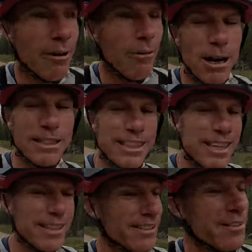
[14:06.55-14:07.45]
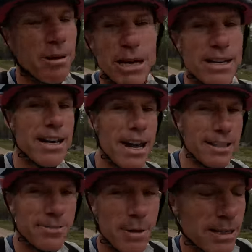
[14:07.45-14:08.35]
I walked in. She probably did
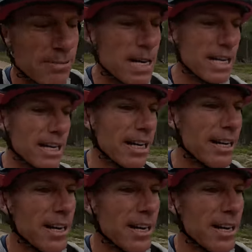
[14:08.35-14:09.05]
not expect me.